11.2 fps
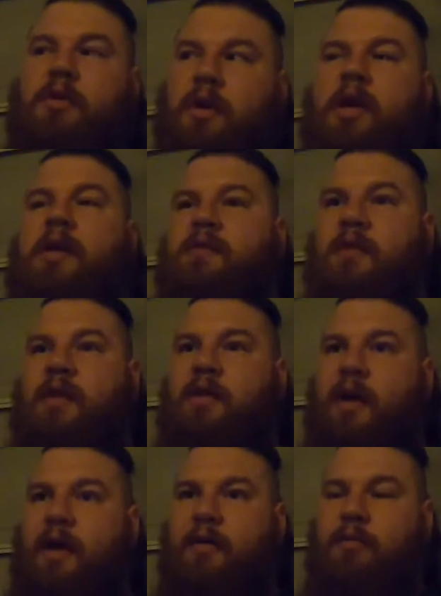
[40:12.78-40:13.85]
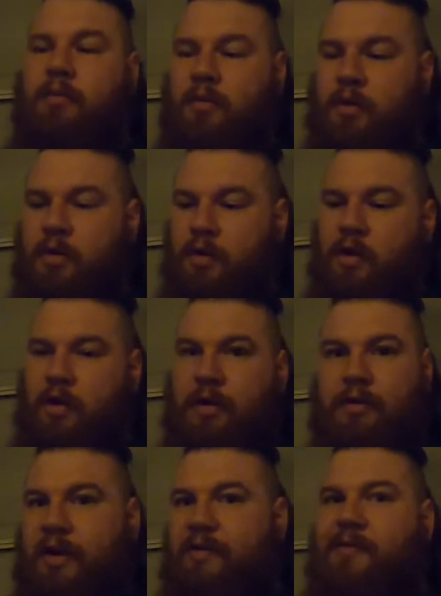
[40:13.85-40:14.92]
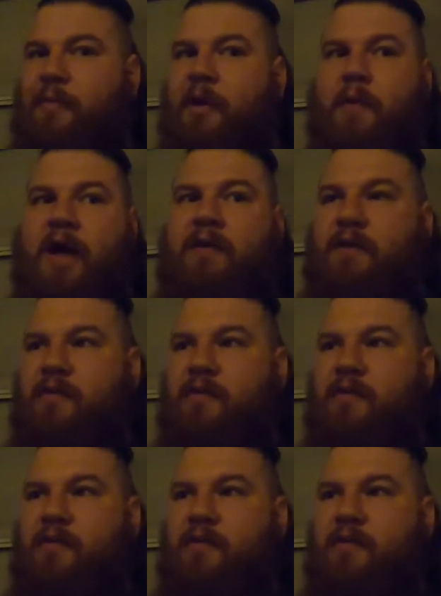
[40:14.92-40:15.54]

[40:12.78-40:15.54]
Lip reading: easily, like, next to my wife,